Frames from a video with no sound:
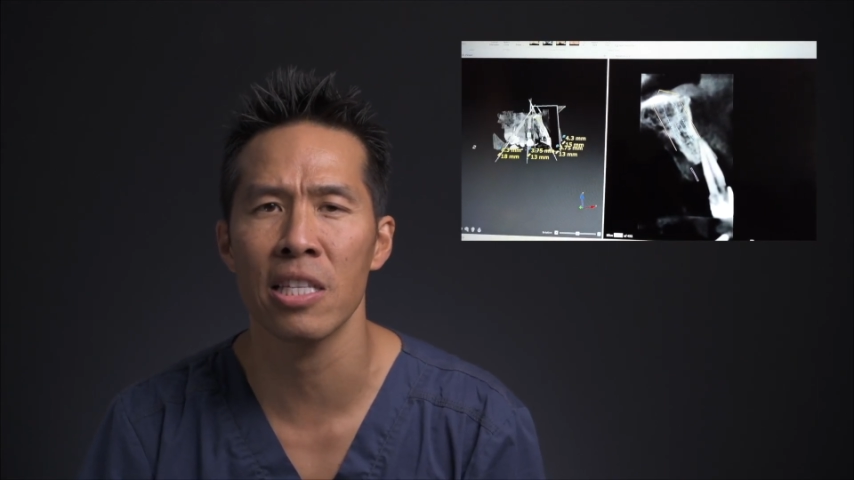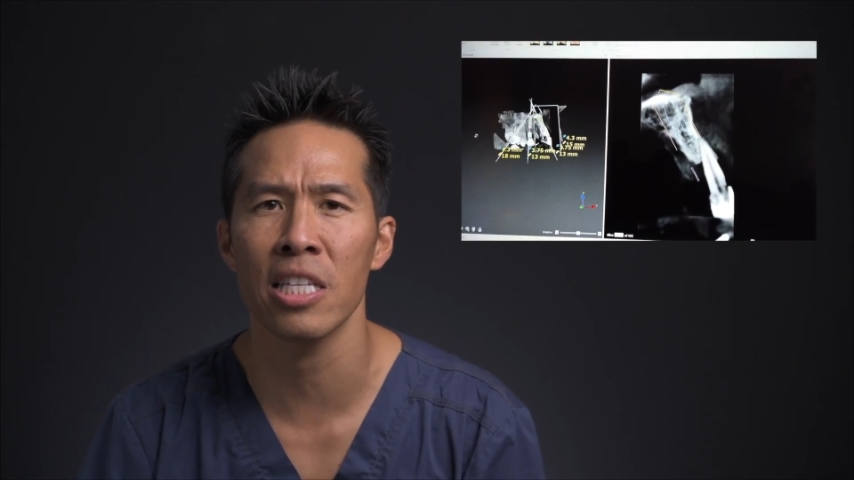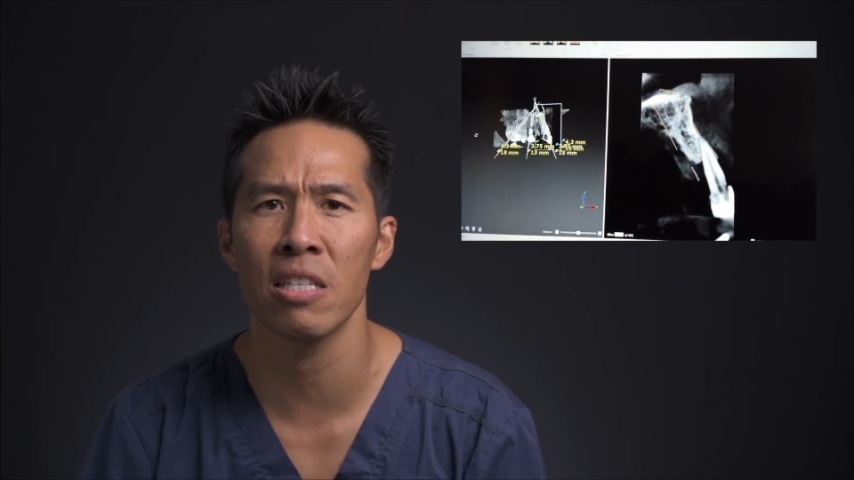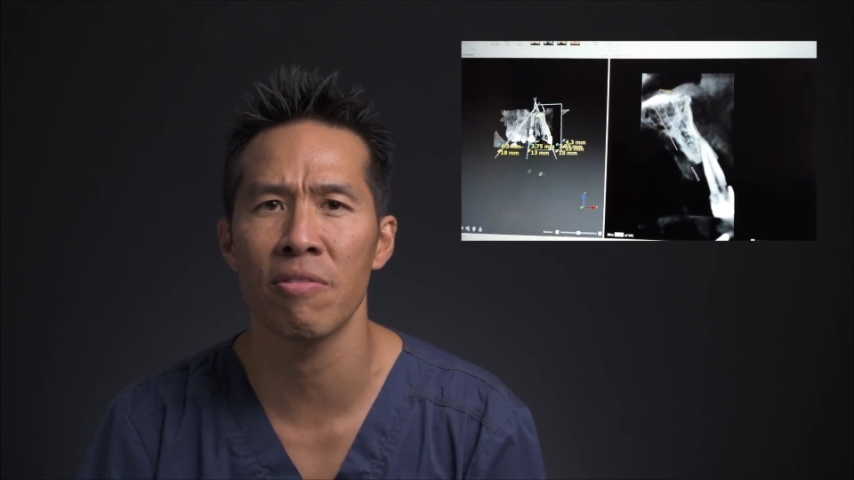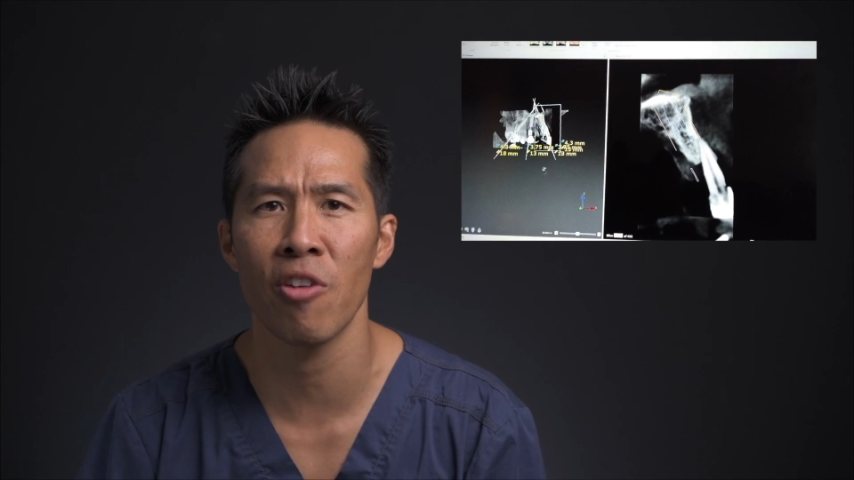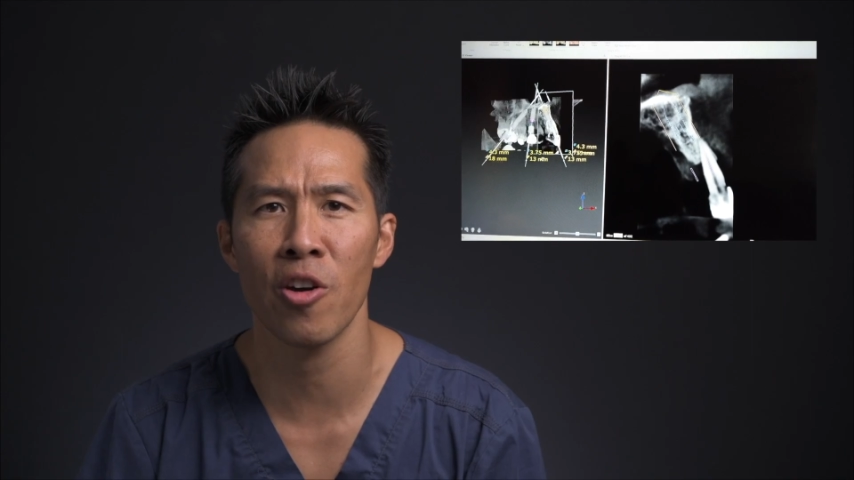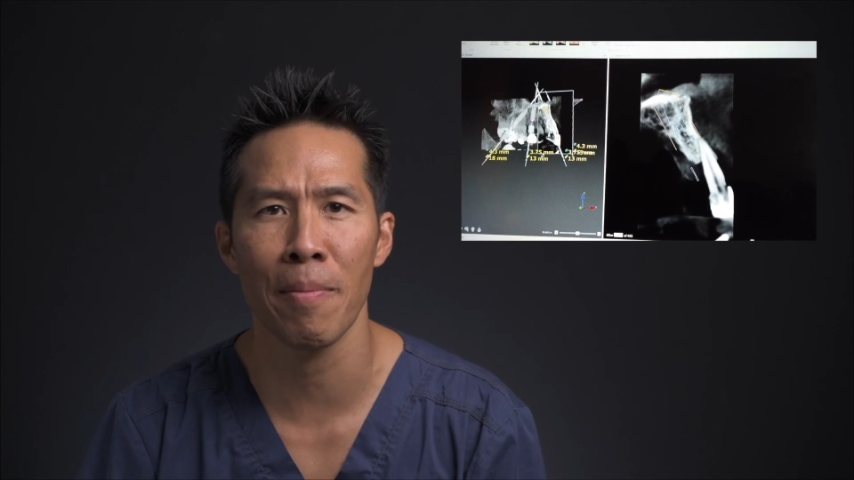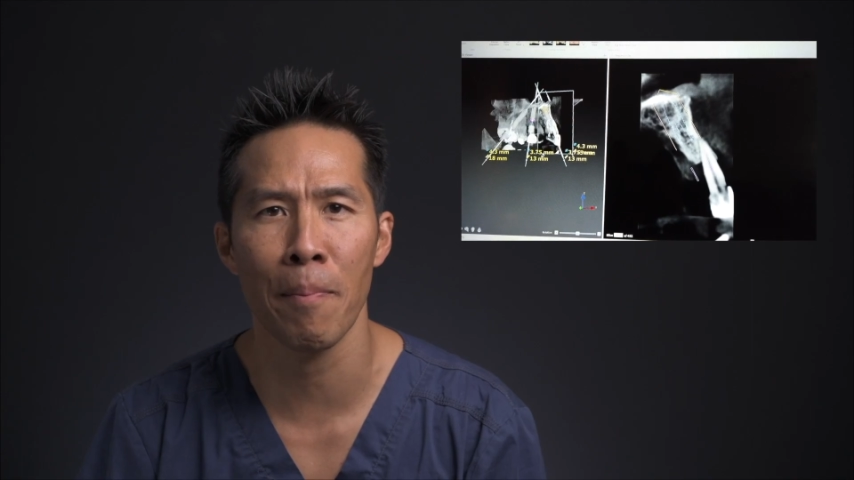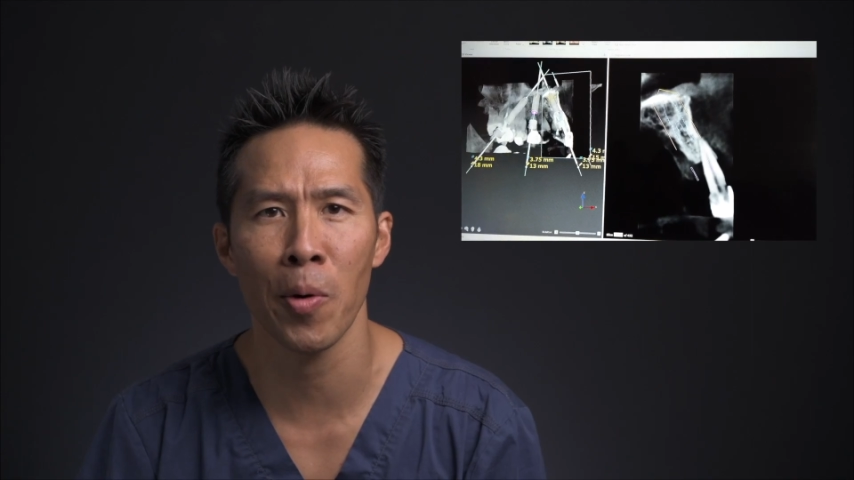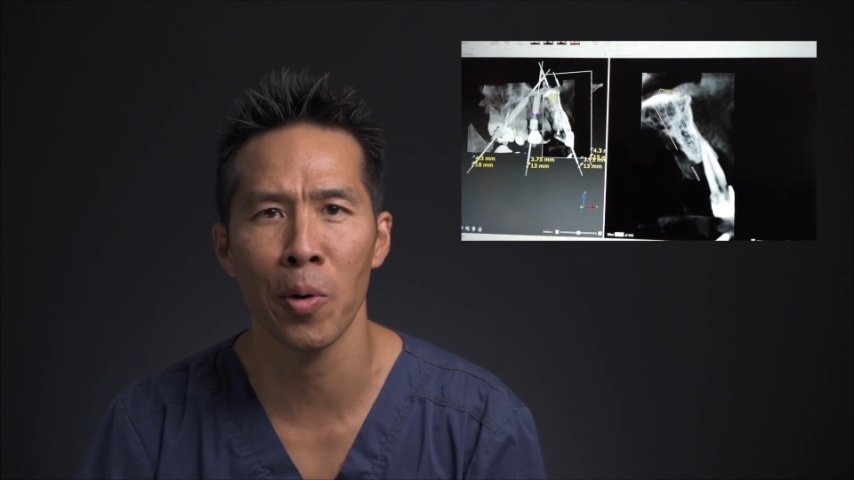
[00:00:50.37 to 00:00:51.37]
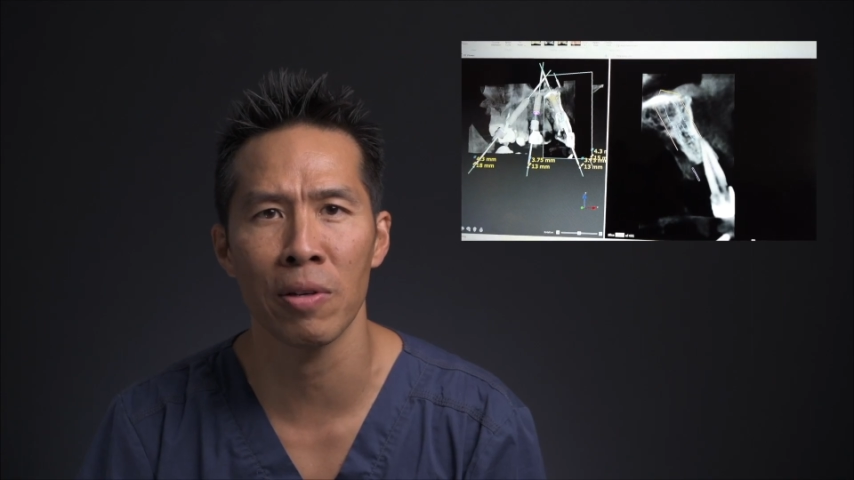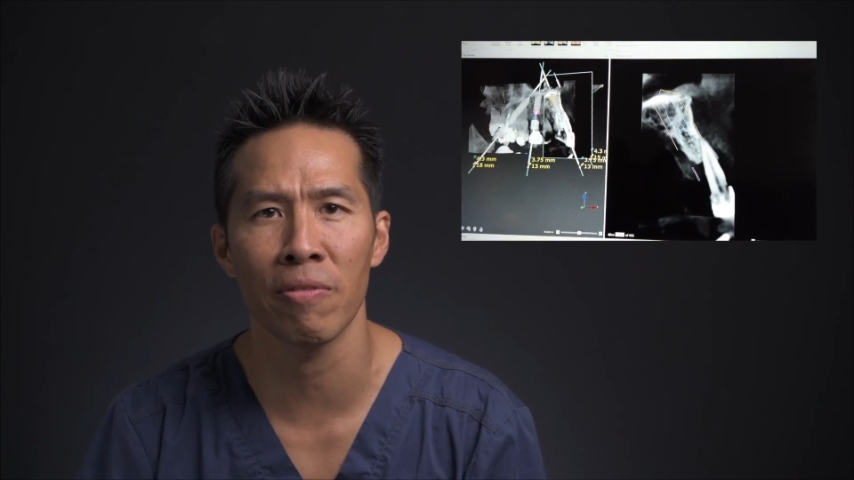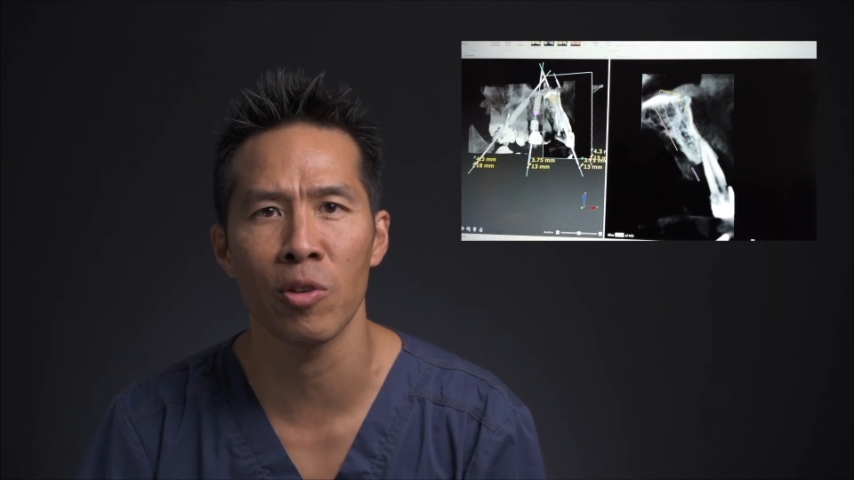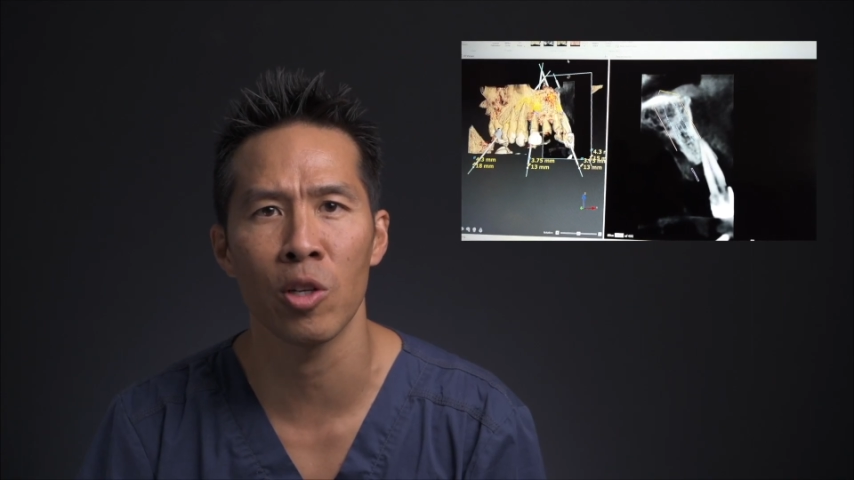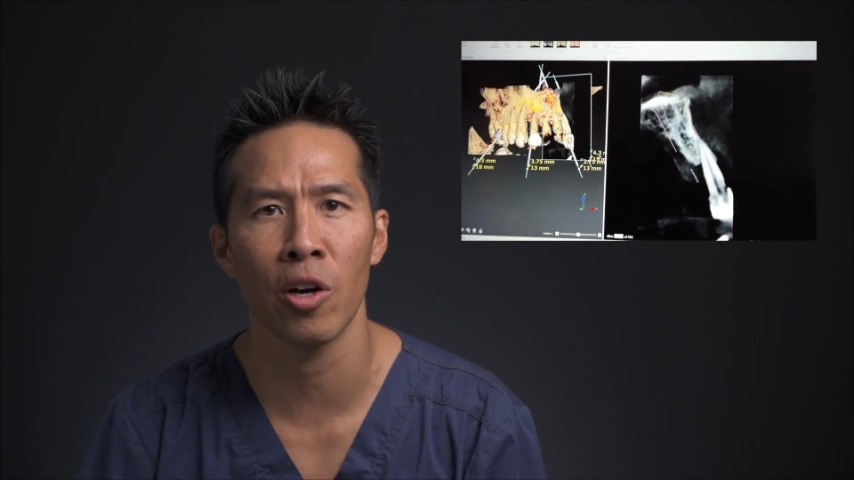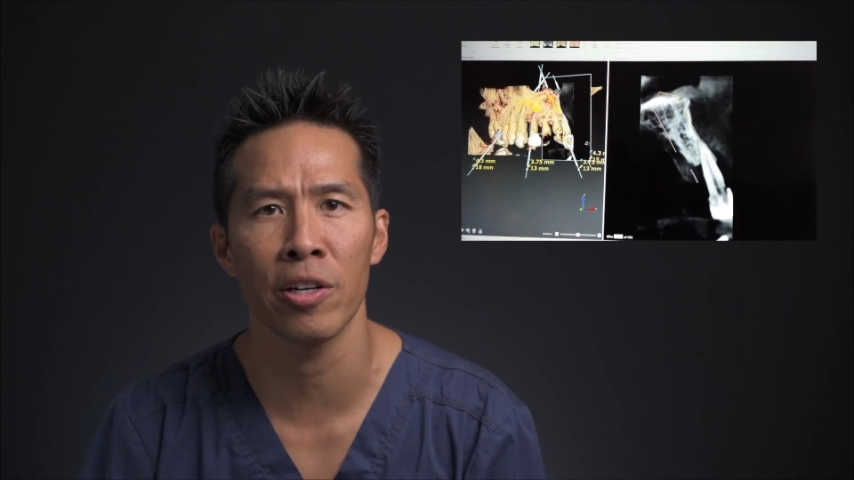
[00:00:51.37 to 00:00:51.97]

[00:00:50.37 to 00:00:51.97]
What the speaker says: and this is very important for not